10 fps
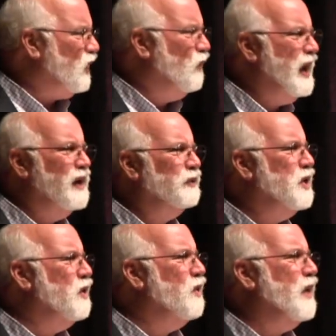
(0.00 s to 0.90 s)
Well,
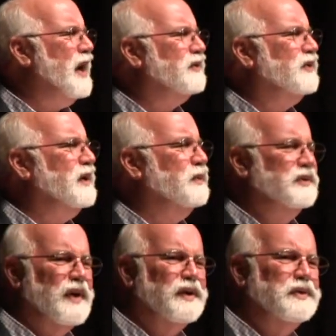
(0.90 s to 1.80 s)
no, actually, it was
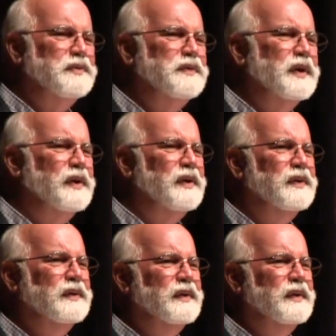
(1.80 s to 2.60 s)
Dr. Phil.